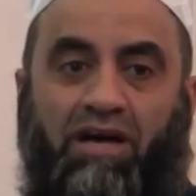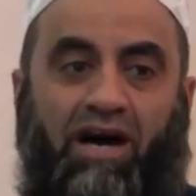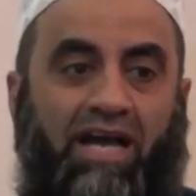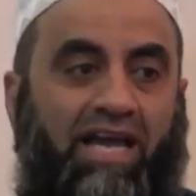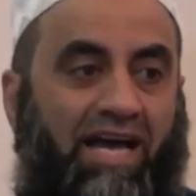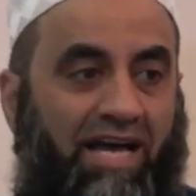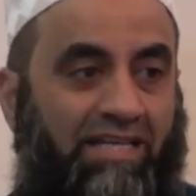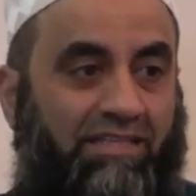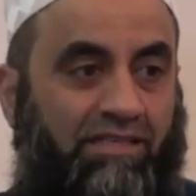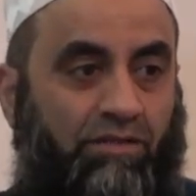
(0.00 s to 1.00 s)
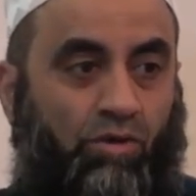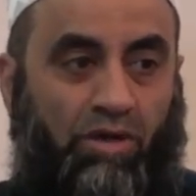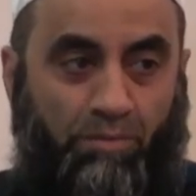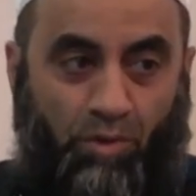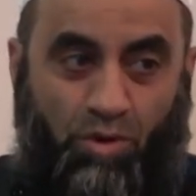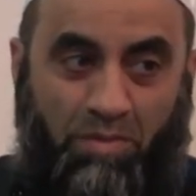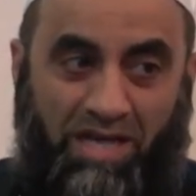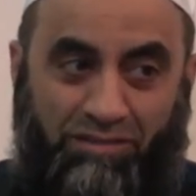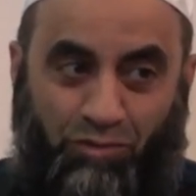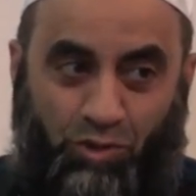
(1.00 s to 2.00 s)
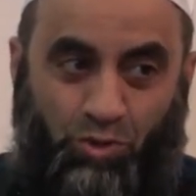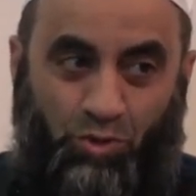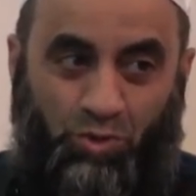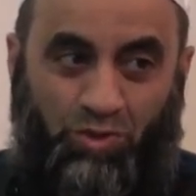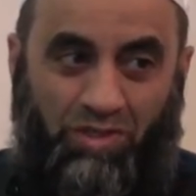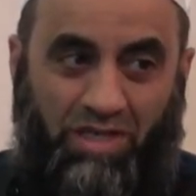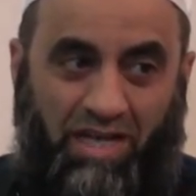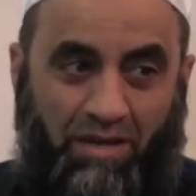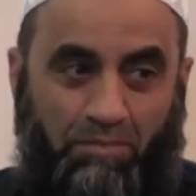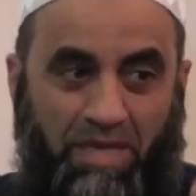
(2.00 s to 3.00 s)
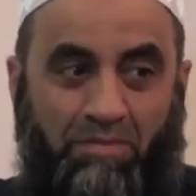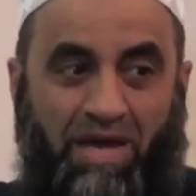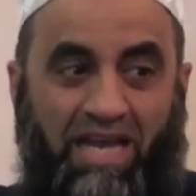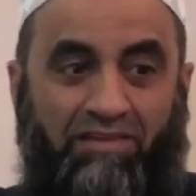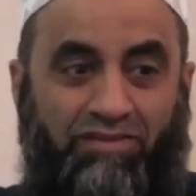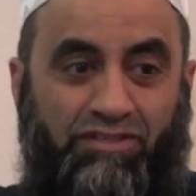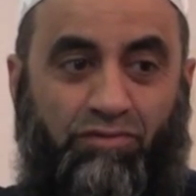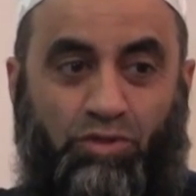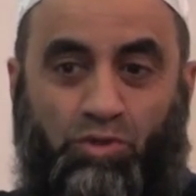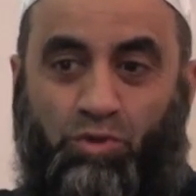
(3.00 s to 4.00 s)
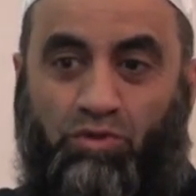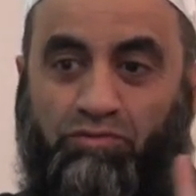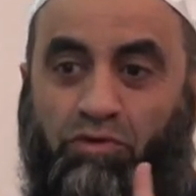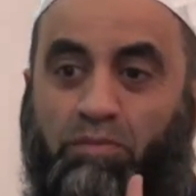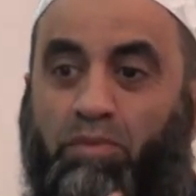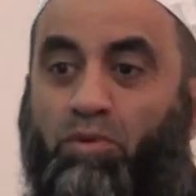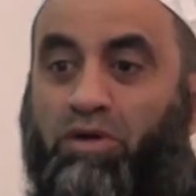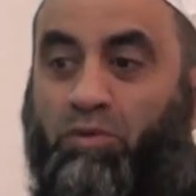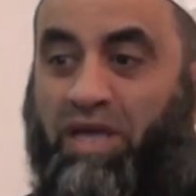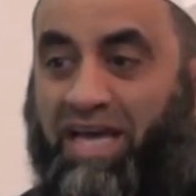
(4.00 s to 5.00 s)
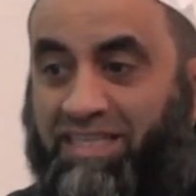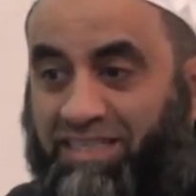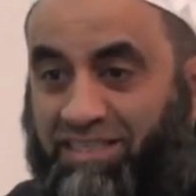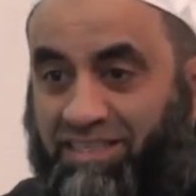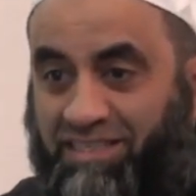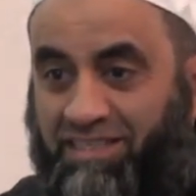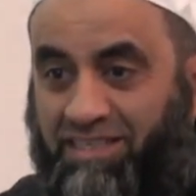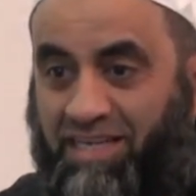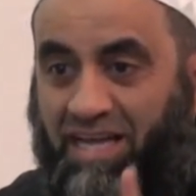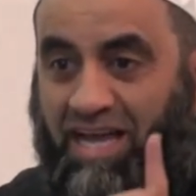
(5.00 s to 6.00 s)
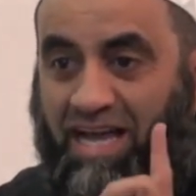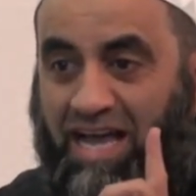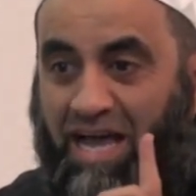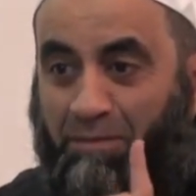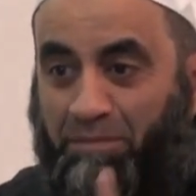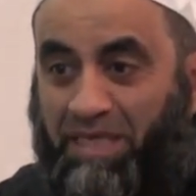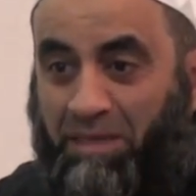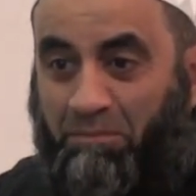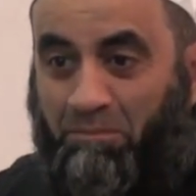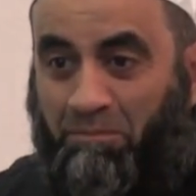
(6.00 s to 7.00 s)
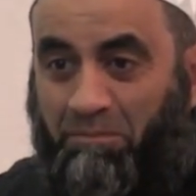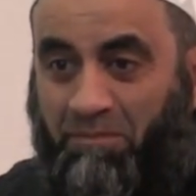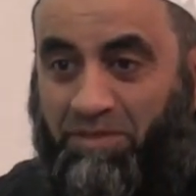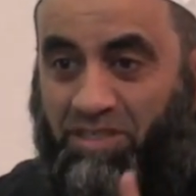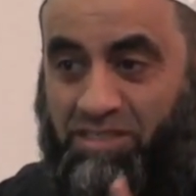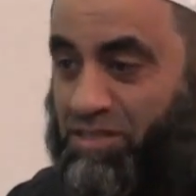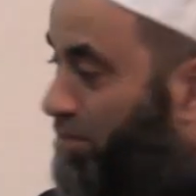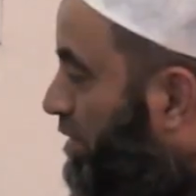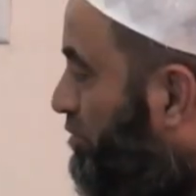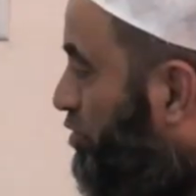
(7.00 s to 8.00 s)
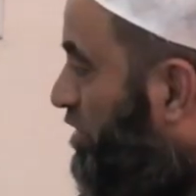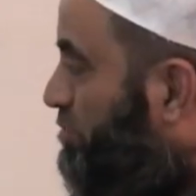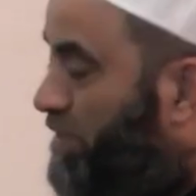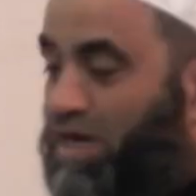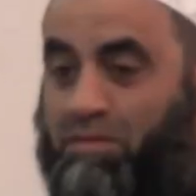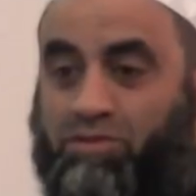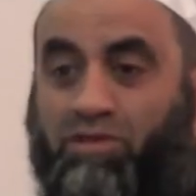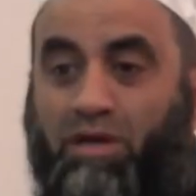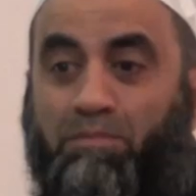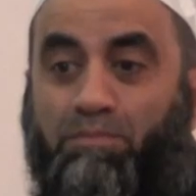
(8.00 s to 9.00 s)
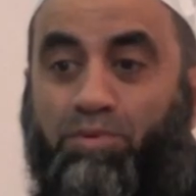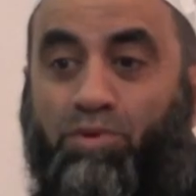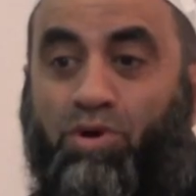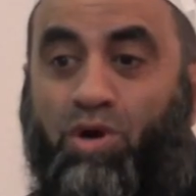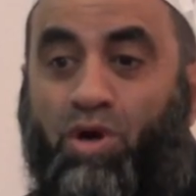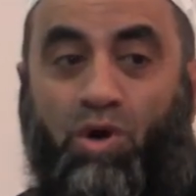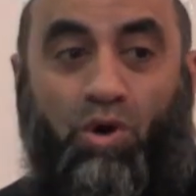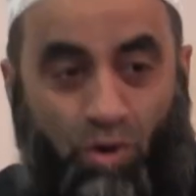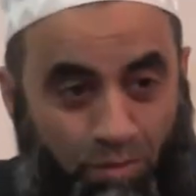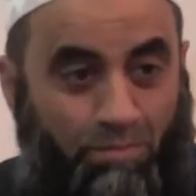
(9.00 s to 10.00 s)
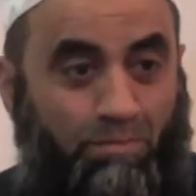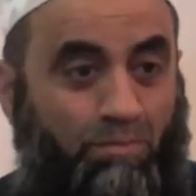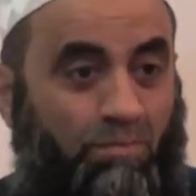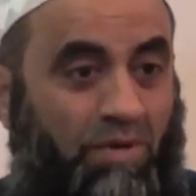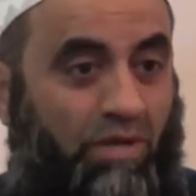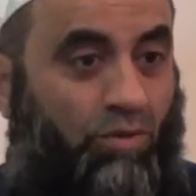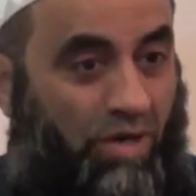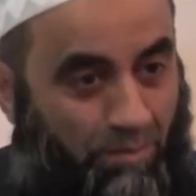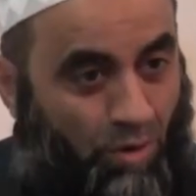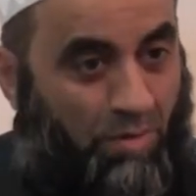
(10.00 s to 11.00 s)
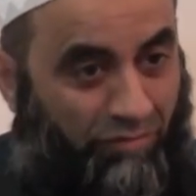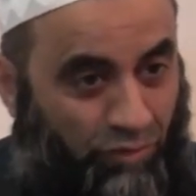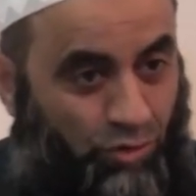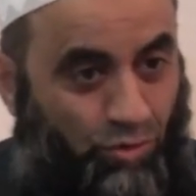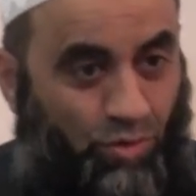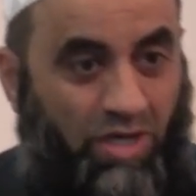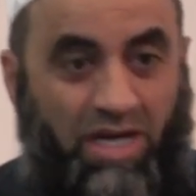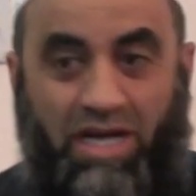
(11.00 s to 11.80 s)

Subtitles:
I add, no, Rabbuhuma is for two. Mim alif is for two. For plural we added a mim. Just a mim. So this becomes Rabbuhum. No, Rabbuhuma for two.